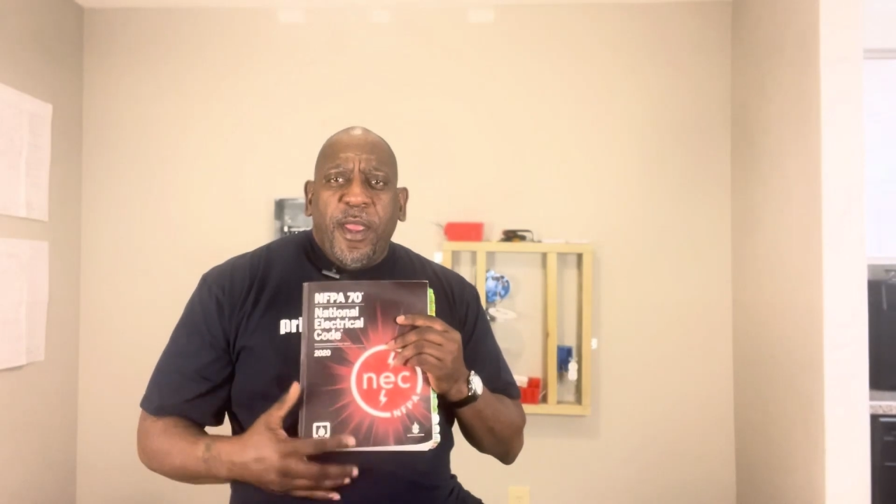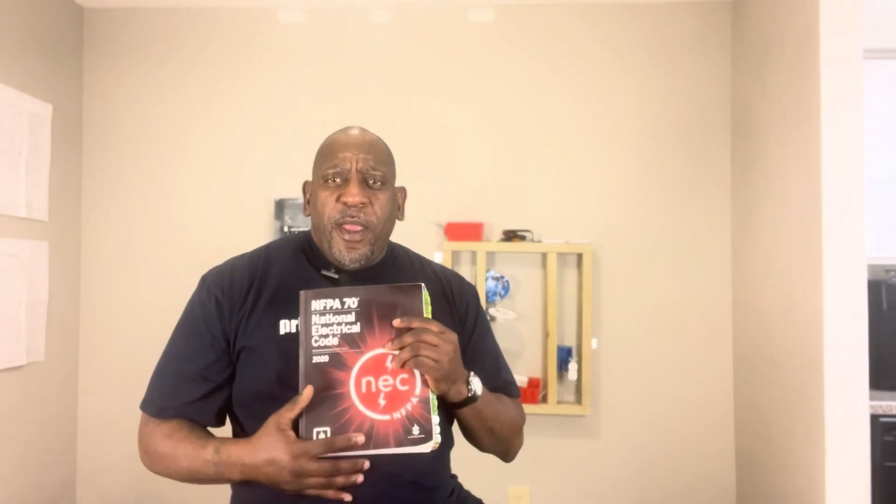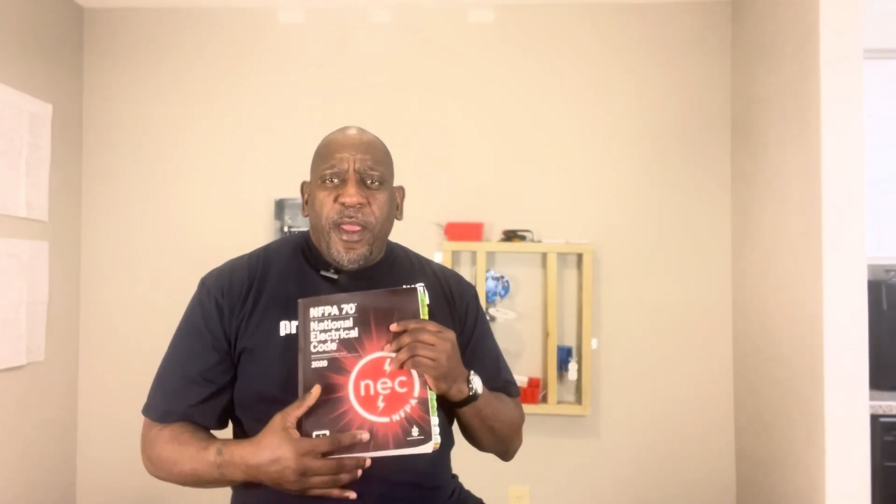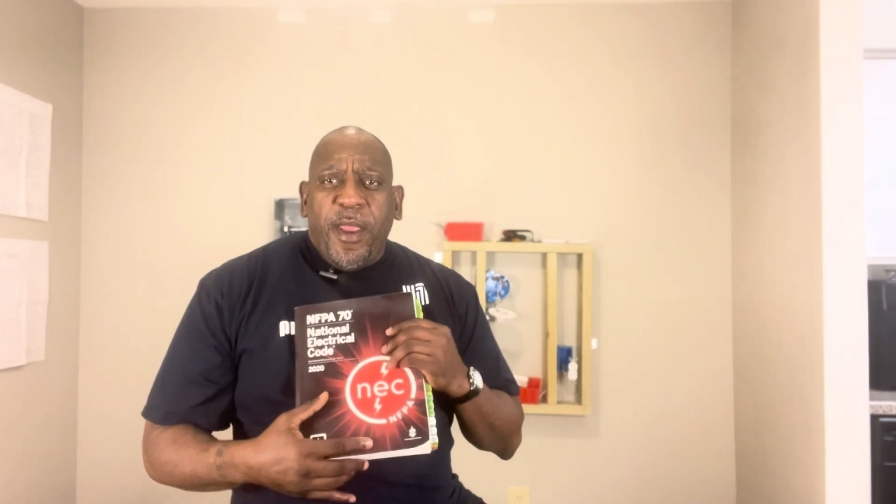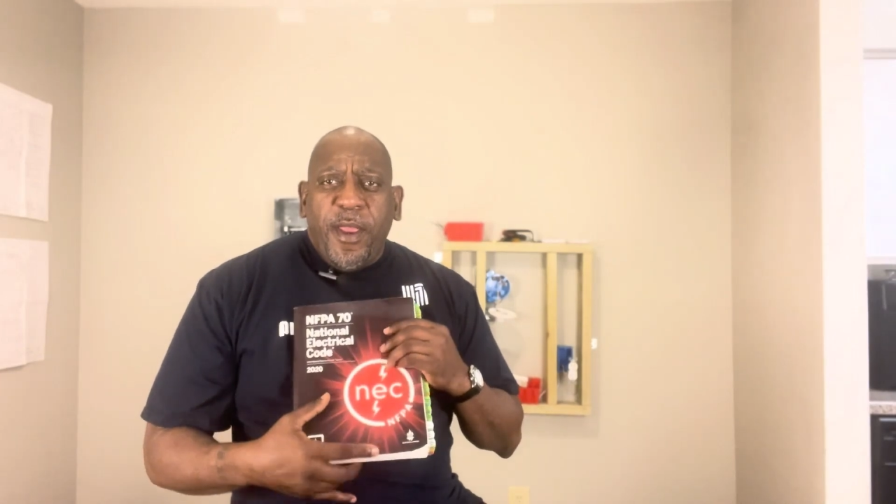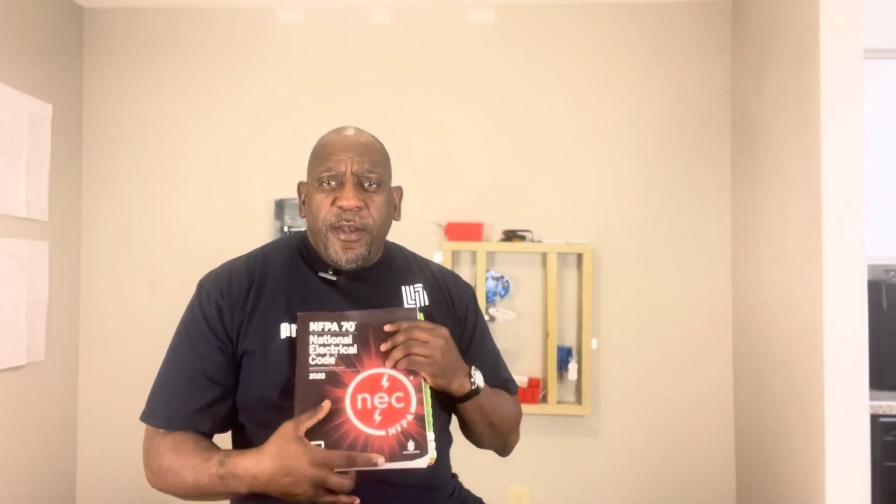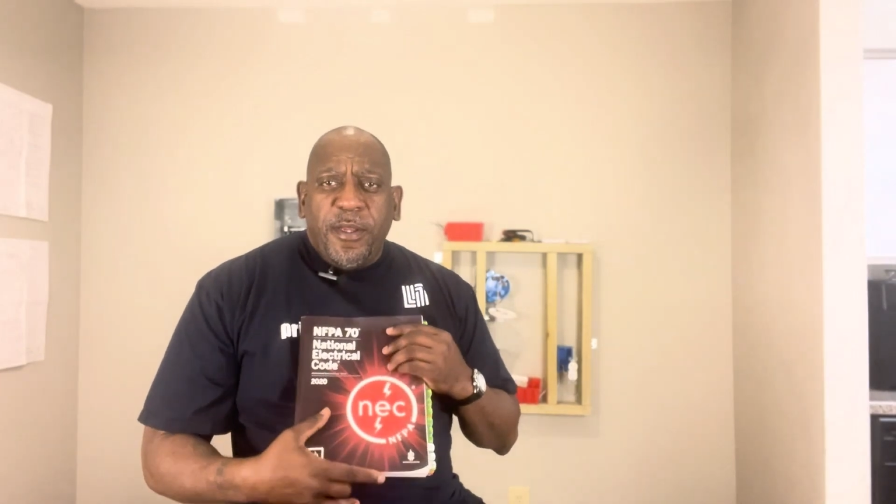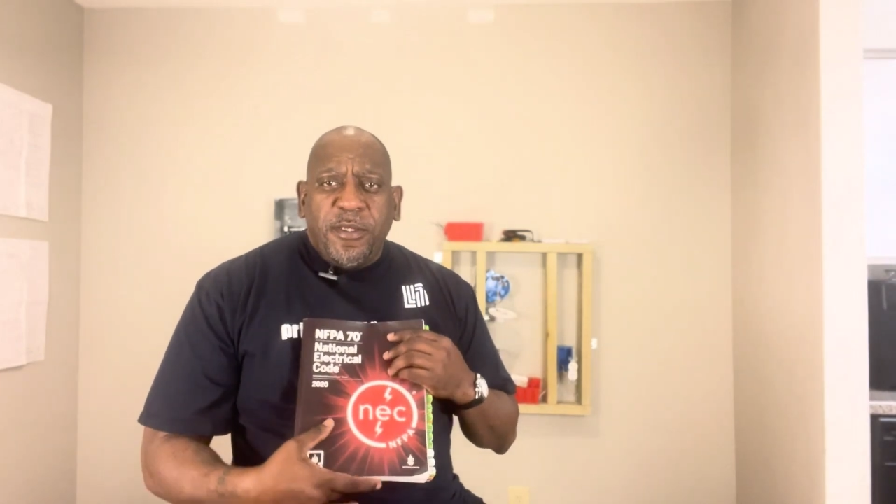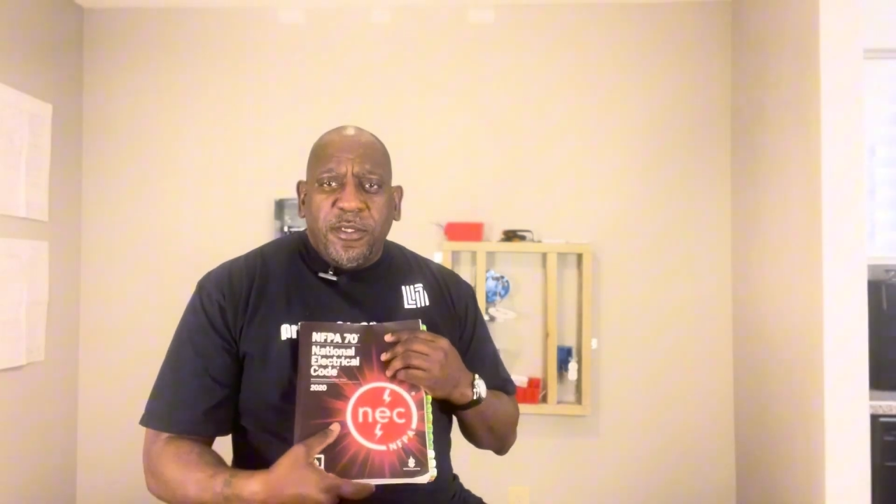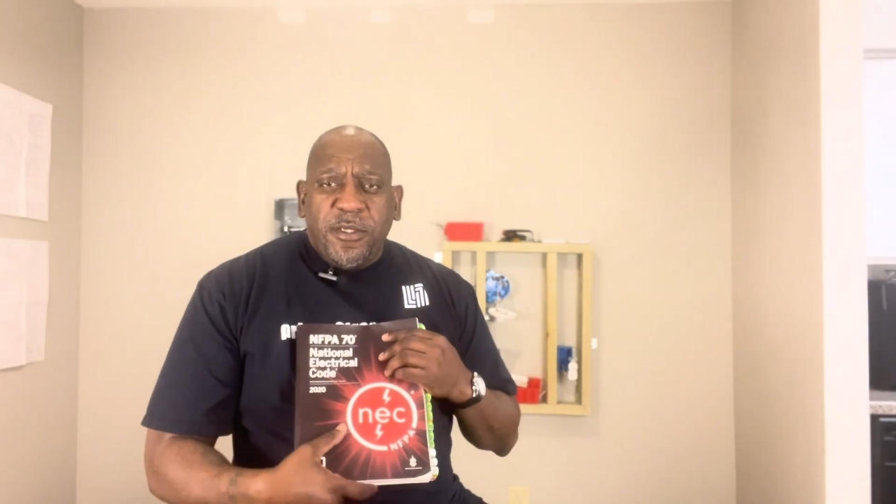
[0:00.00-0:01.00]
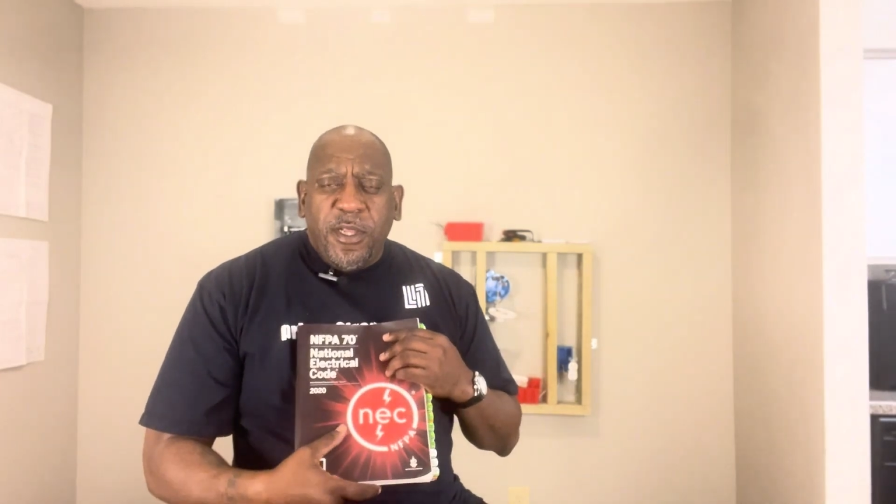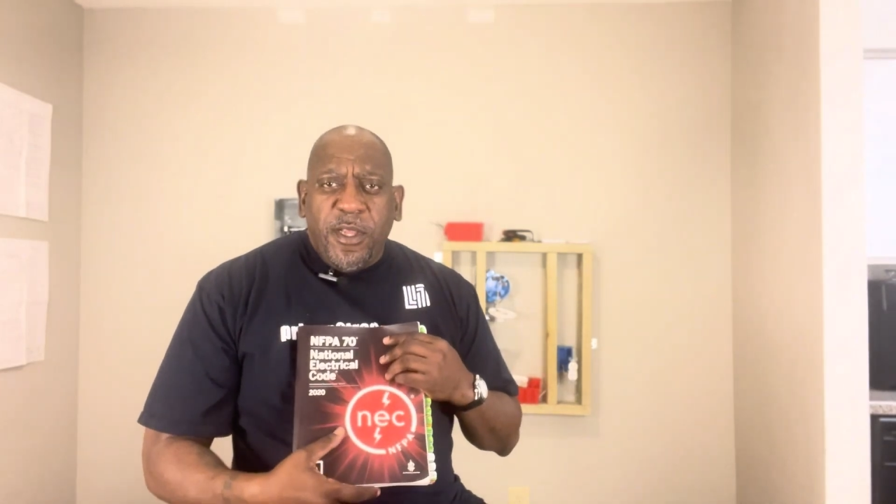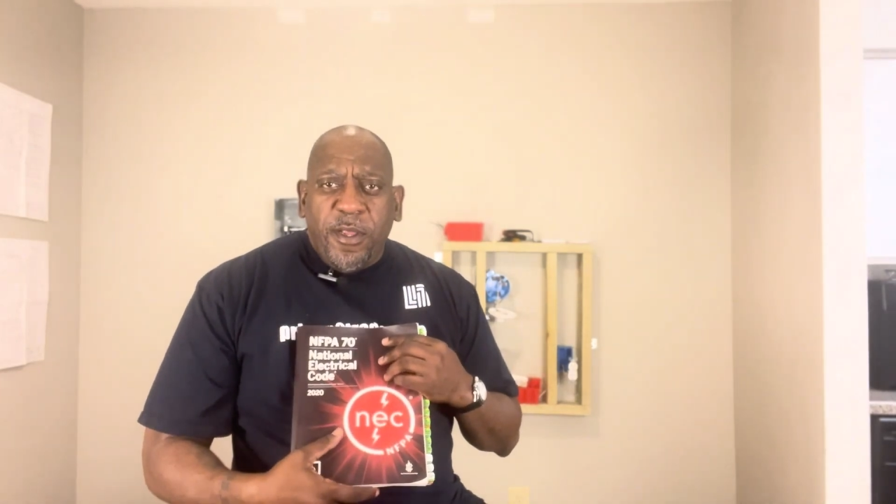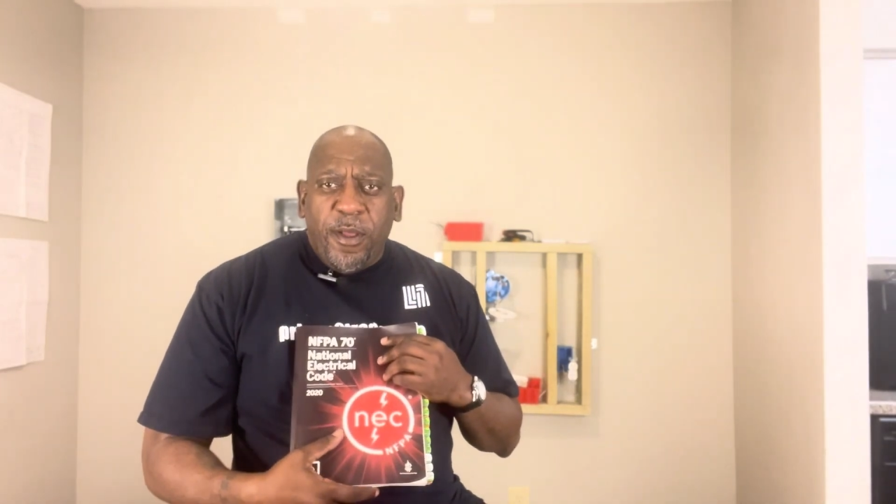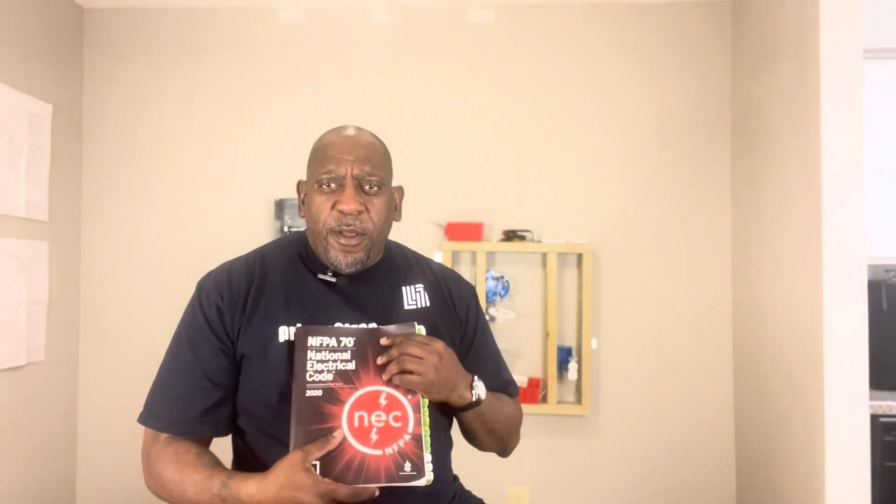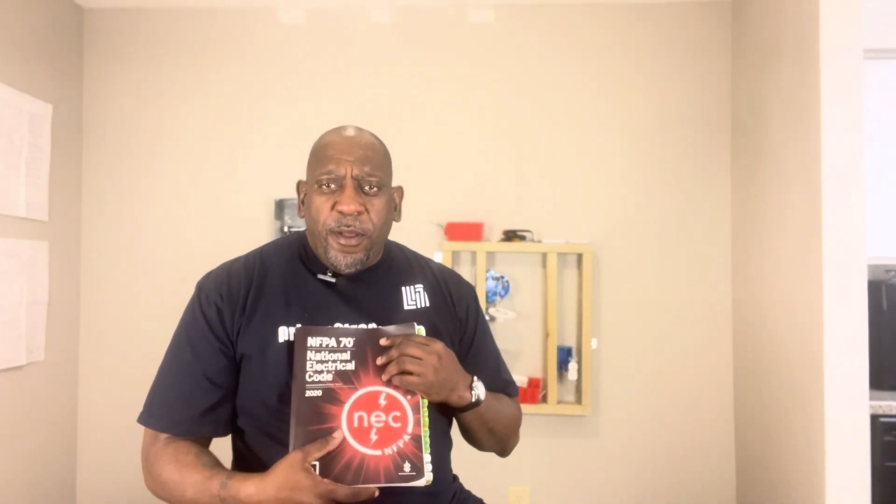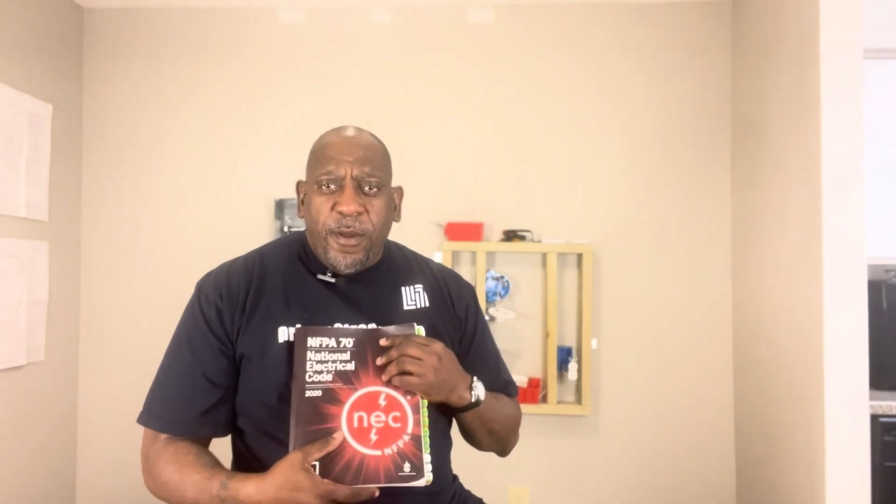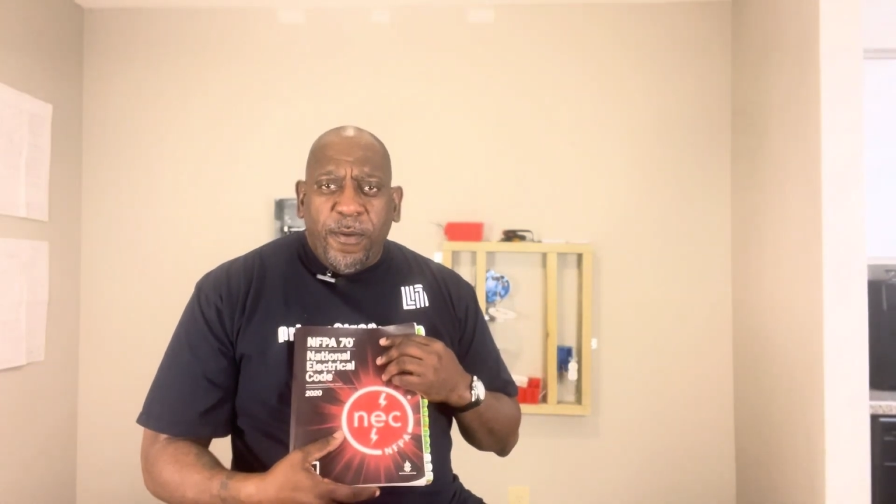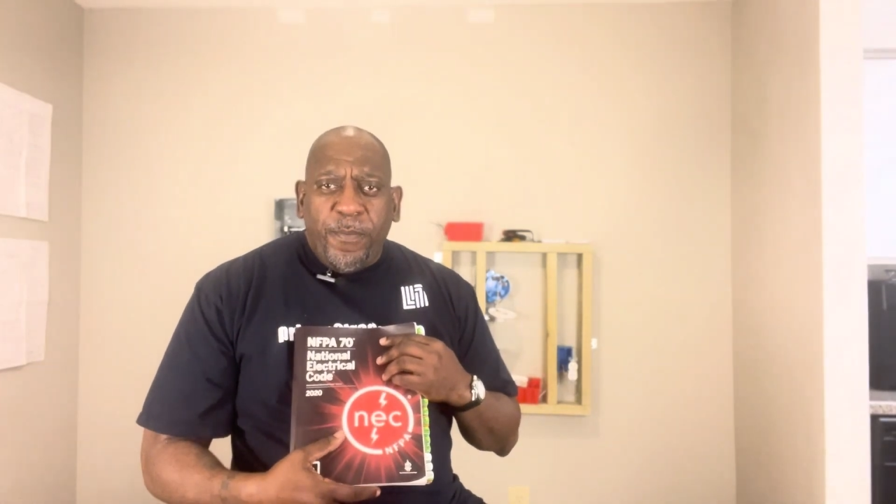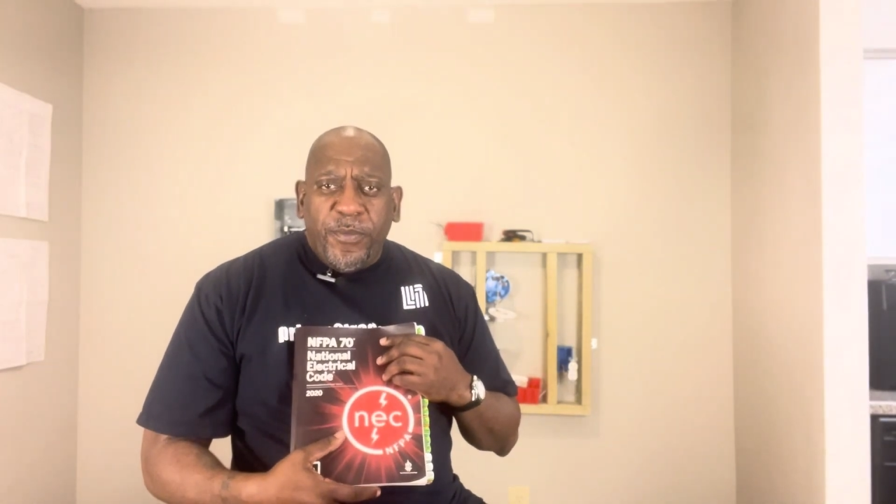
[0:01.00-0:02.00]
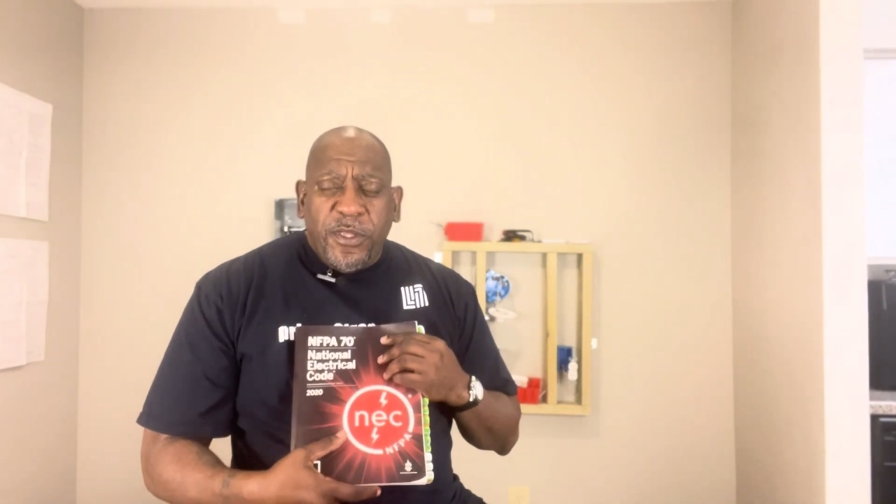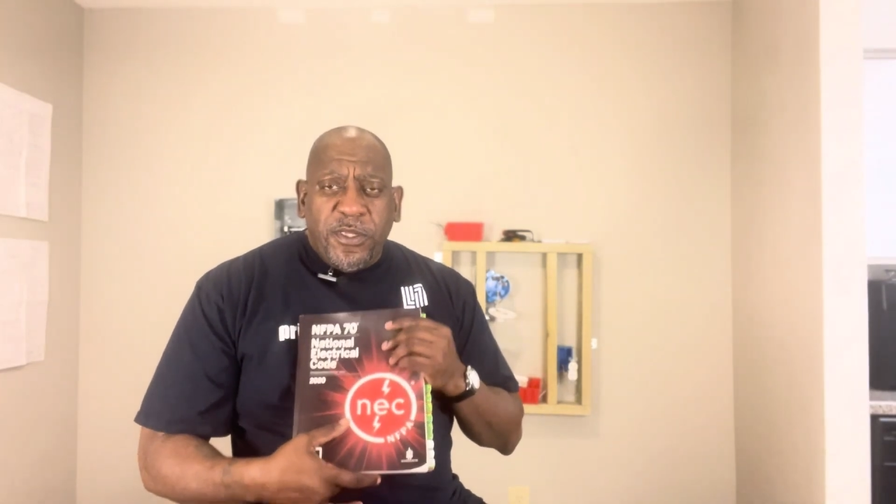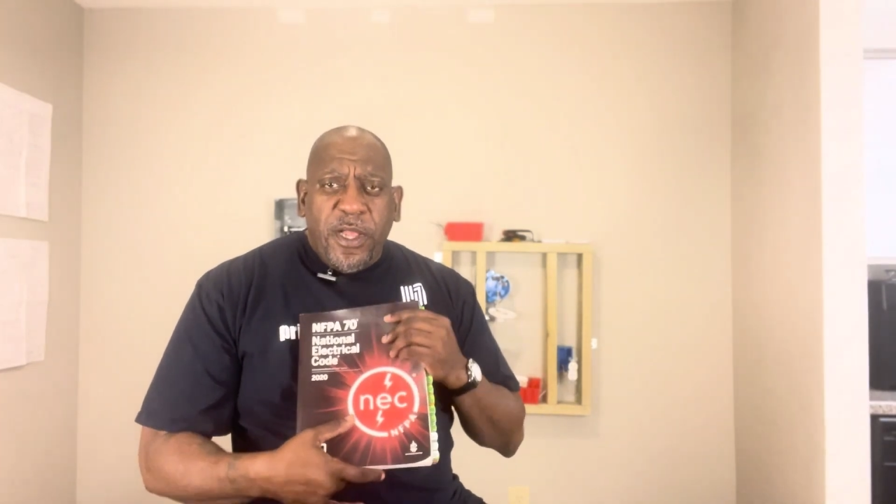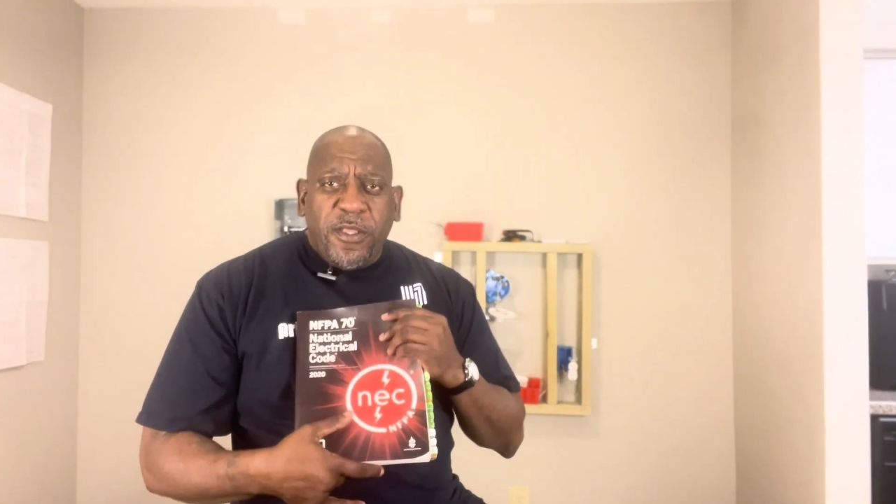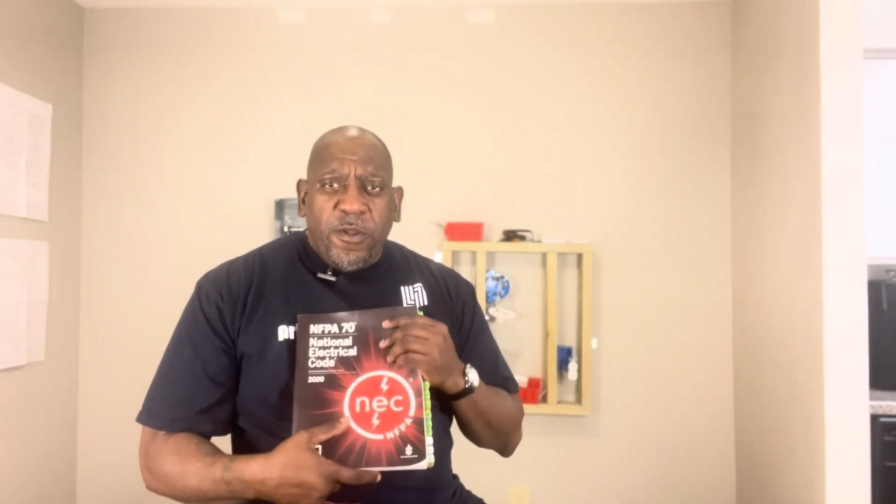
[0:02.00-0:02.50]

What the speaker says: And this is not